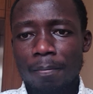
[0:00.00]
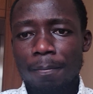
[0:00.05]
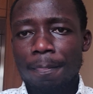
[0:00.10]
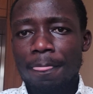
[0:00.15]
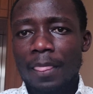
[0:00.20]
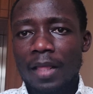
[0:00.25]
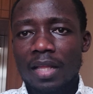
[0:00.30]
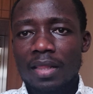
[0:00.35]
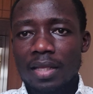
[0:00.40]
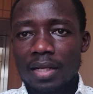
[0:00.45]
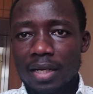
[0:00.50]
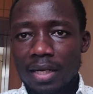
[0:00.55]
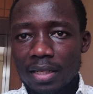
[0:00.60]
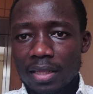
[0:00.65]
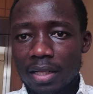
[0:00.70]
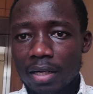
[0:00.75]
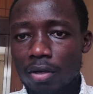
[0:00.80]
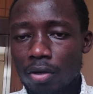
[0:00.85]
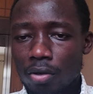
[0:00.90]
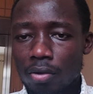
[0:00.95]
And then at the
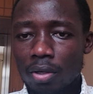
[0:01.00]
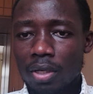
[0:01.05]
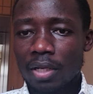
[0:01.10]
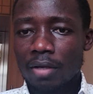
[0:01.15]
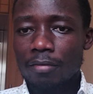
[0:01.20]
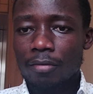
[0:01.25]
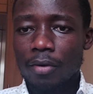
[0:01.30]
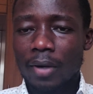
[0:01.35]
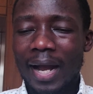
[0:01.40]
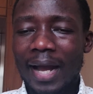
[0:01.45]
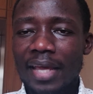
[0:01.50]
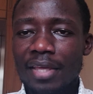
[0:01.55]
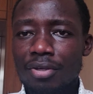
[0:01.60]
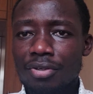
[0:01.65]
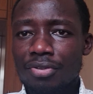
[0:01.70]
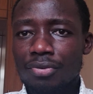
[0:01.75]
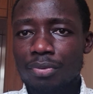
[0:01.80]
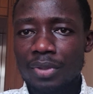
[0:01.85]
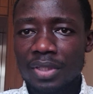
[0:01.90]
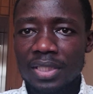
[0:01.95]
local level, are you
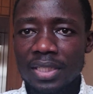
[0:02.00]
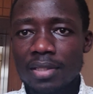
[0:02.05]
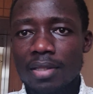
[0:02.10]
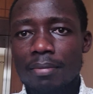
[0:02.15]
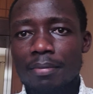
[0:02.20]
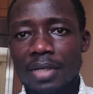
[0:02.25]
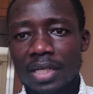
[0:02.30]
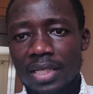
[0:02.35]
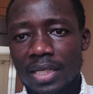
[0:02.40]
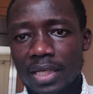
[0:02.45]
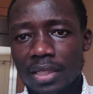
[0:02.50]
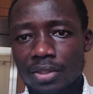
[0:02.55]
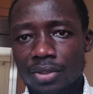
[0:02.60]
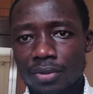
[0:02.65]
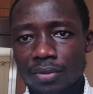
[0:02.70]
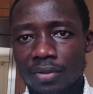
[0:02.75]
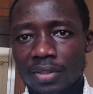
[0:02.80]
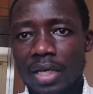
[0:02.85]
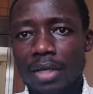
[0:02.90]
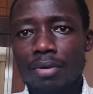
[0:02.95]
switching the medications?
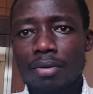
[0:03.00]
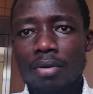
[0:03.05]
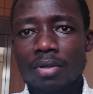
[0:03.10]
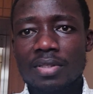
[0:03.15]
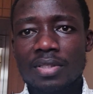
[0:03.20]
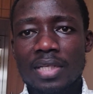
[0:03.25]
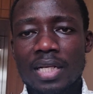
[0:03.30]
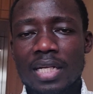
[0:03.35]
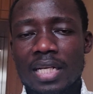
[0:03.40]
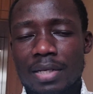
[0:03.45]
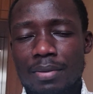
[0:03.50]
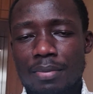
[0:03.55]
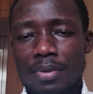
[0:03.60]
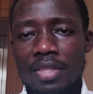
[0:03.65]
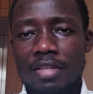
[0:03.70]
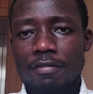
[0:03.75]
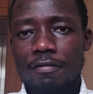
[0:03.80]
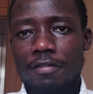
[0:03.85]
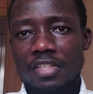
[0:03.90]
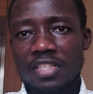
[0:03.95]
Are you consulting with the
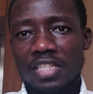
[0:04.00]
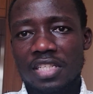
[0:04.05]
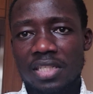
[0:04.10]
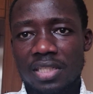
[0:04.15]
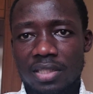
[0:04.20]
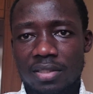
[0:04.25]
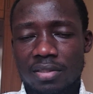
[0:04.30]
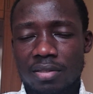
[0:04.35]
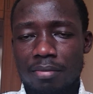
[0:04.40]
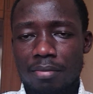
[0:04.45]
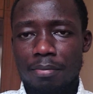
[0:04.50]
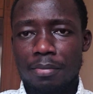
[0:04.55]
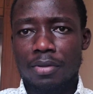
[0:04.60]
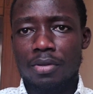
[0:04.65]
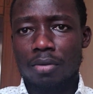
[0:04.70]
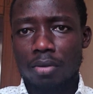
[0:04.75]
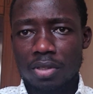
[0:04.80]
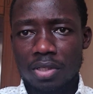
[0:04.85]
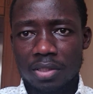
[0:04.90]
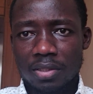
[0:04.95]
physicians, the
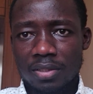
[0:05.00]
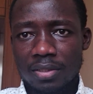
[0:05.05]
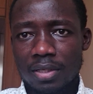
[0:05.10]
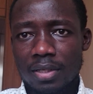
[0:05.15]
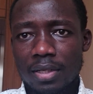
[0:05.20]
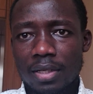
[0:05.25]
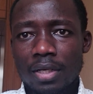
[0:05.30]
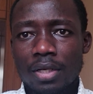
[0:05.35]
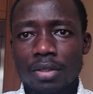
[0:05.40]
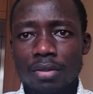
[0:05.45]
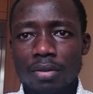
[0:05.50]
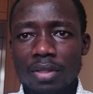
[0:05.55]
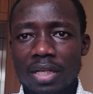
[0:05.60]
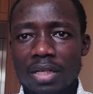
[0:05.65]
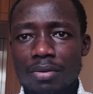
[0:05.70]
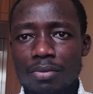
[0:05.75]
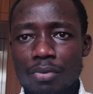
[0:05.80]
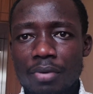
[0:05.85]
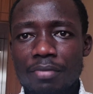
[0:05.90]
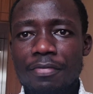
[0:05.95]
doctors? So that
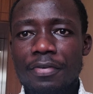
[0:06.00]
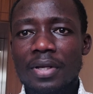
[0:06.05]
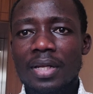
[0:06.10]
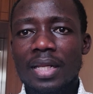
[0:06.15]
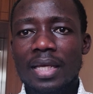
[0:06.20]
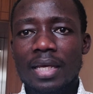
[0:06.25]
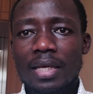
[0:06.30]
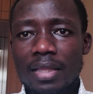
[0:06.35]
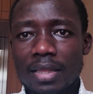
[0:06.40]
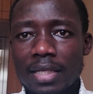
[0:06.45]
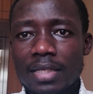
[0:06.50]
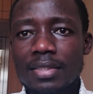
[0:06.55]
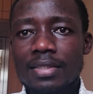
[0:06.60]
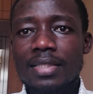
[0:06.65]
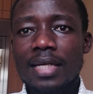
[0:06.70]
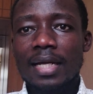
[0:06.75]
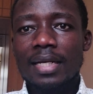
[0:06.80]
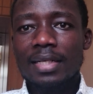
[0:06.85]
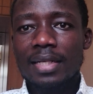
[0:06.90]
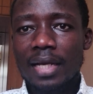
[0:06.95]
we feel like there's
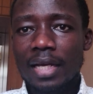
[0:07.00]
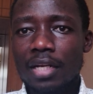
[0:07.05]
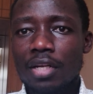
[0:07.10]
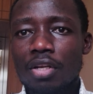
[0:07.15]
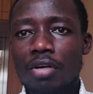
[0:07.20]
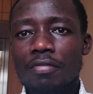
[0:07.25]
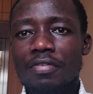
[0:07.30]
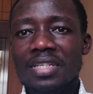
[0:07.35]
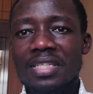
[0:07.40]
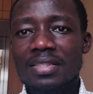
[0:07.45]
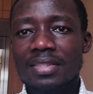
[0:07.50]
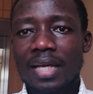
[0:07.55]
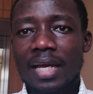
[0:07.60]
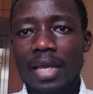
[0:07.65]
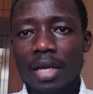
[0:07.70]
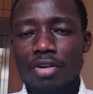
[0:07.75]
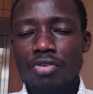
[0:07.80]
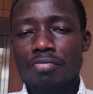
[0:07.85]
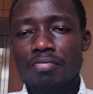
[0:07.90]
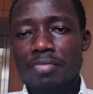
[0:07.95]
that kind of desire to
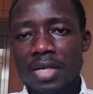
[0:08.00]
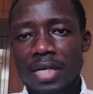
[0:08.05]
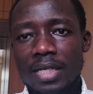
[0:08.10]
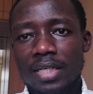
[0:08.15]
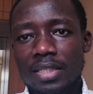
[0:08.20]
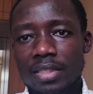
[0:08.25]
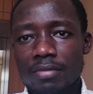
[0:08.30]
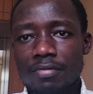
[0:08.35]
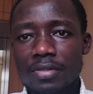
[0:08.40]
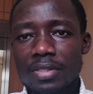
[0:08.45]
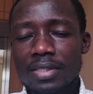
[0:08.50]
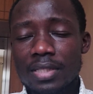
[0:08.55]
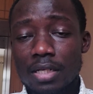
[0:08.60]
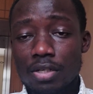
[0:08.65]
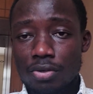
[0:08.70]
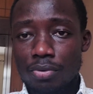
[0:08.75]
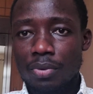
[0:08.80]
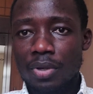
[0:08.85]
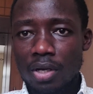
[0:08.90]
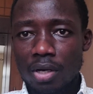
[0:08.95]
make a difference and
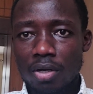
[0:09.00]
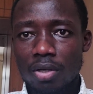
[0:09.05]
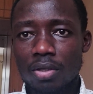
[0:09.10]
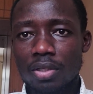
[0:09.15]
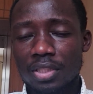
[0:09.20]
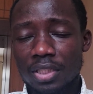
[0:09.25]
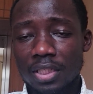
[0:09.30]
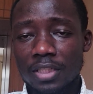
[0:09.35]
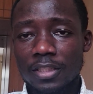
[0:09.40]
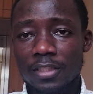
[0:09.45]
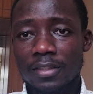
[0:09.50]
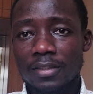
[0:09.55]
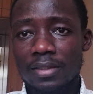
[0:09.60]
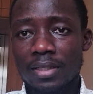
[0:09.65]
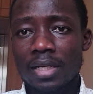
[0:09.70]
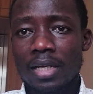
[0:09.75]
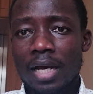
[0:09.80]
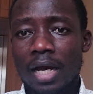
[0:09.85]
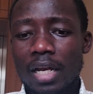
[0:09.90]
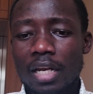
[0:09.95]
doing changes.
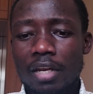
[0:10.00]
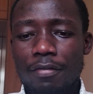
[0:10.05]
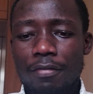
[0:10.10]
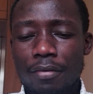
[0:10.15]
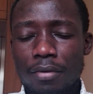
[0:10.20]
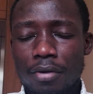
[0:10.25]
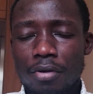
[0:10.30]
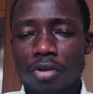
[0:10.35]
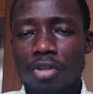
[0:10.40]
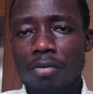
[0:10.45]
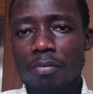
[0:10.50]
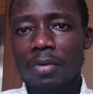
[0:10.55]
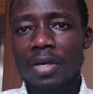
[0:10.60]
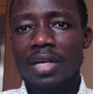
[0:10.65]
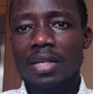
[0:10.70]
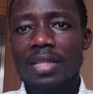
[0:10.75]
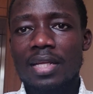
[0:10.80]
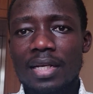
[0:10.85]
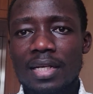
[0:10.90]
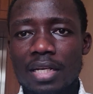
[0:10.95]
And if you document
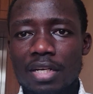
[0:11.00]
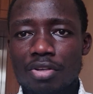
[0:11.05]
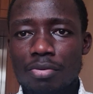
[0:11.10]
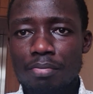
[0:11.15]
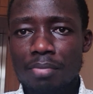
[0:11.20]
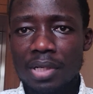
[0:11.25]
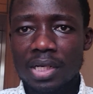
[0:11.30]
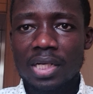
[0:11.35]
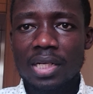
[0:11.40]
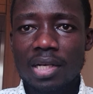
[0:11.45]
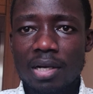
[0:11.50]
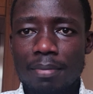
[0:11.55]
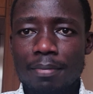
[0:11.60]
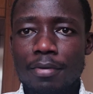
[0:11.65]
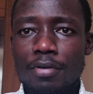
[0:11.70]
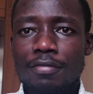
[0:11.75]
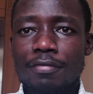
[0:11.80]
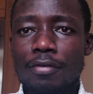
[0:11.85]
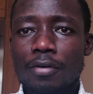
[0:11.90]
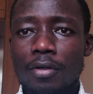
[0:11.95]
that and you're building a
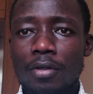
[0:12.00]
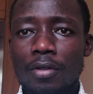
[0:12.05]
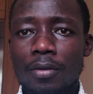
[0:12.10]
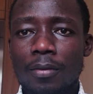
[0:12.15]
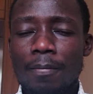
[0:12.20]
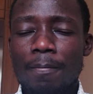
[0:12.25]
portfolio,